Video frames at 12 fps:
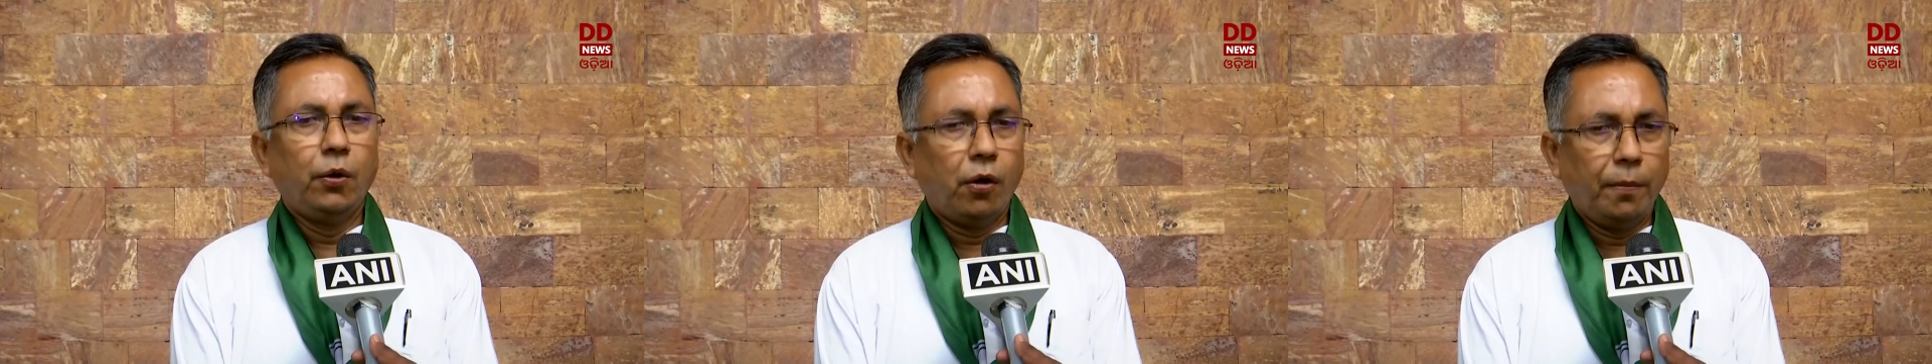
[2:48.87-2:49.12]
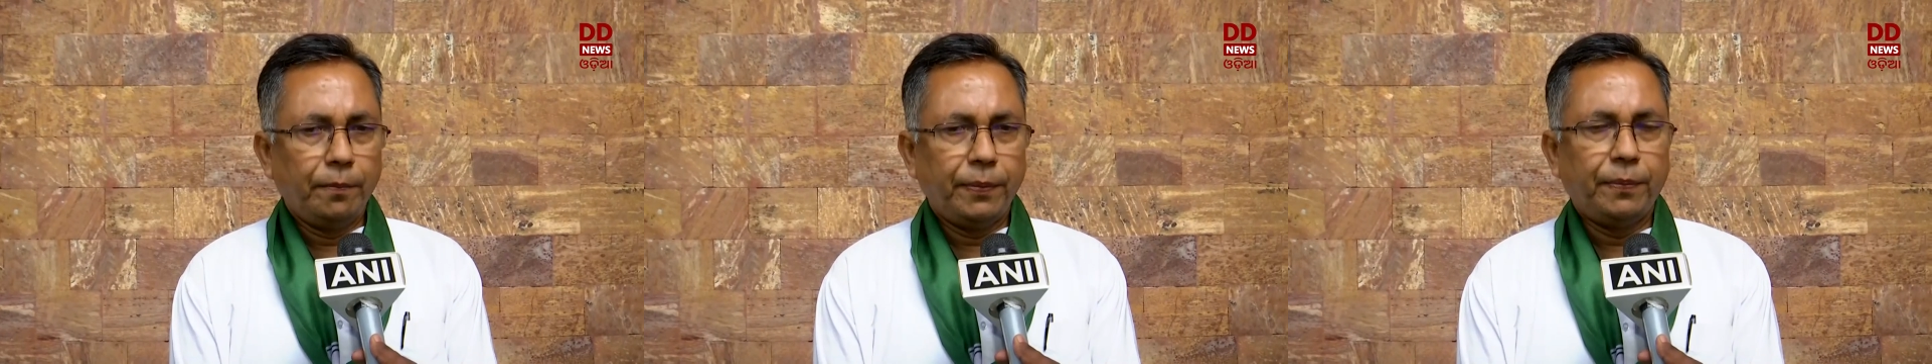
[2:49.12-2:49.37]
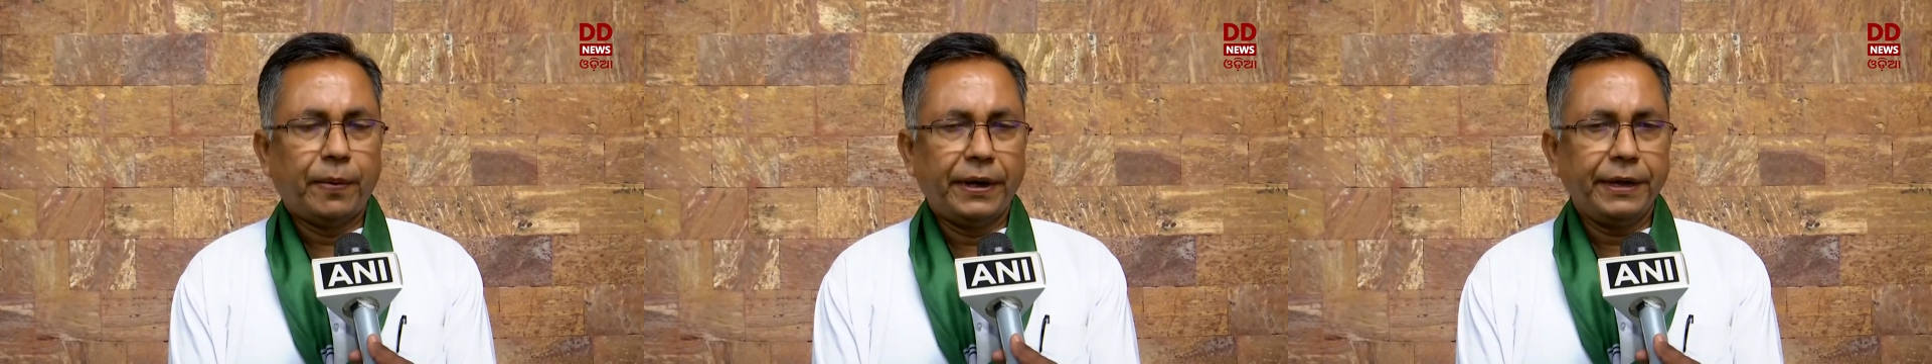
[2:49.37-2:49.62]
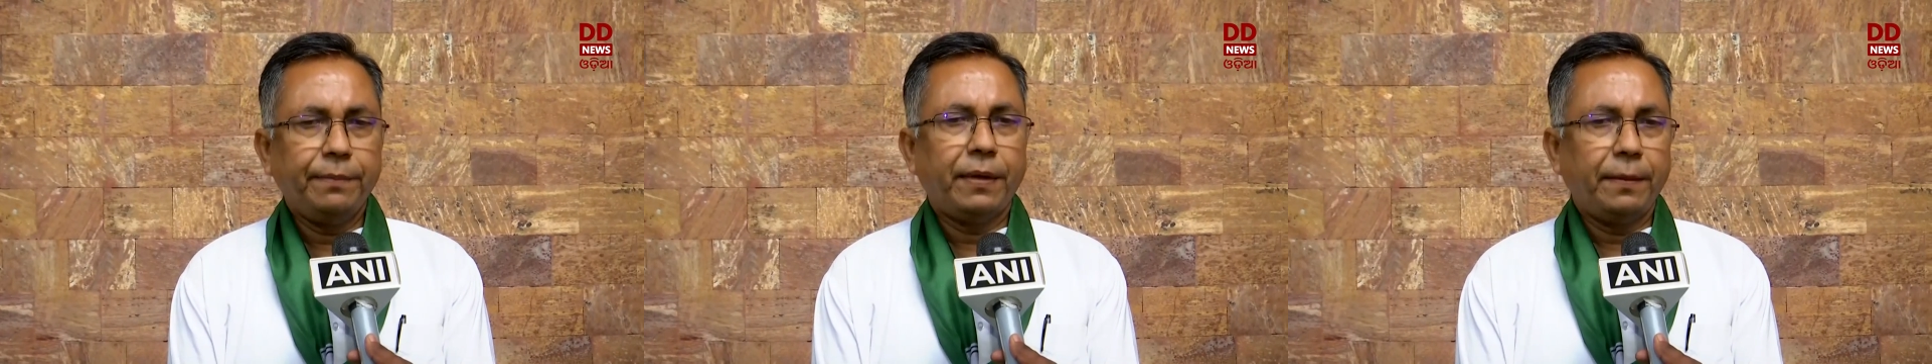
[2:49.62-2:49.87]
home
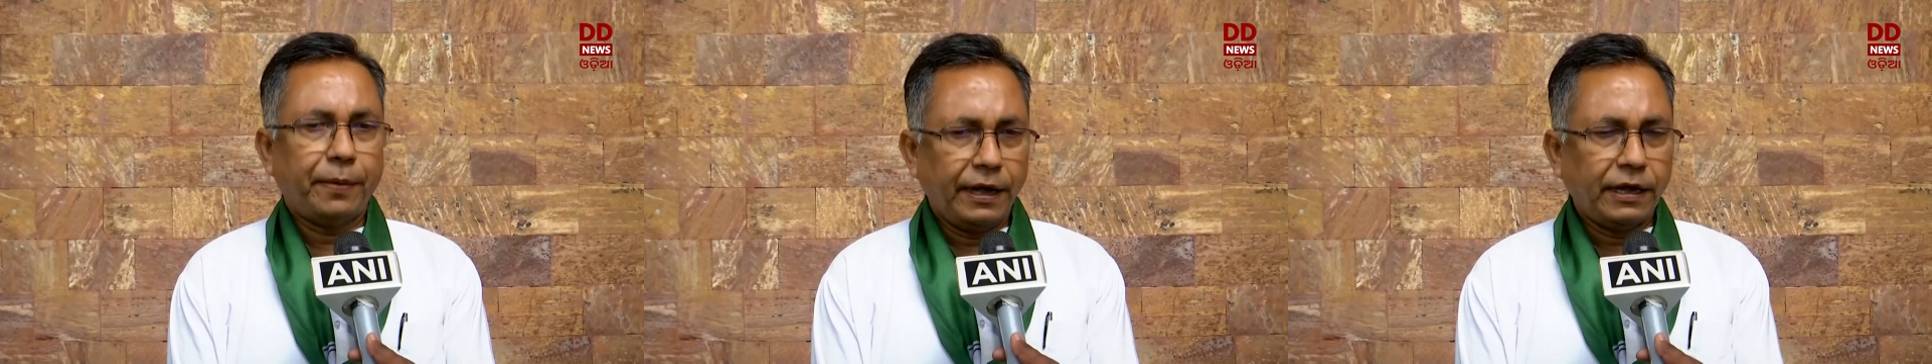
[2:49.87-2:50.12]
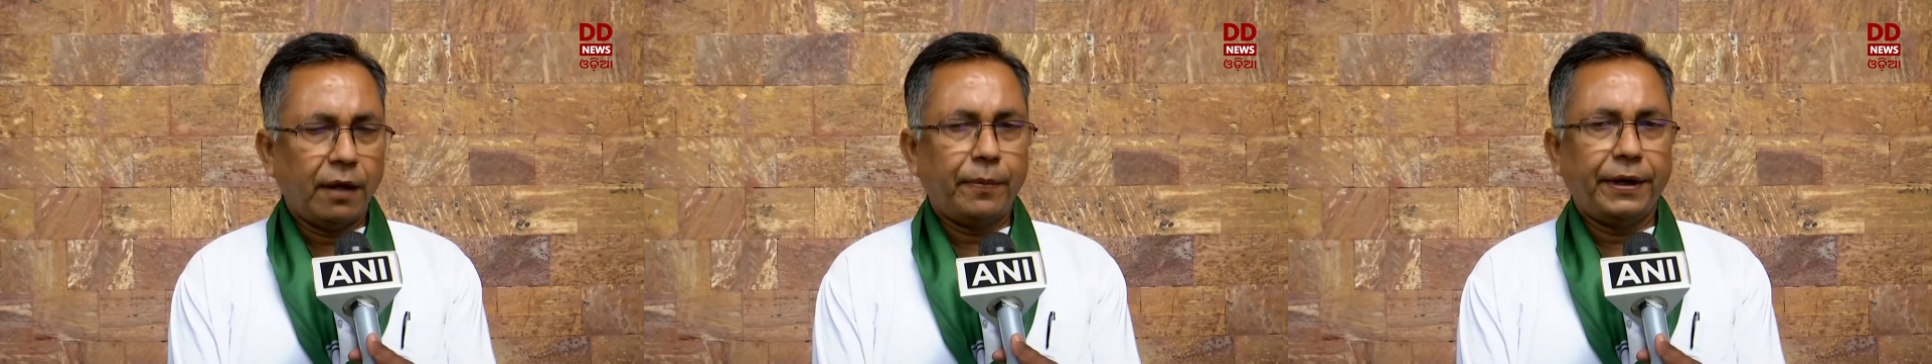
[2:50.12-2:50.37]
party, my parental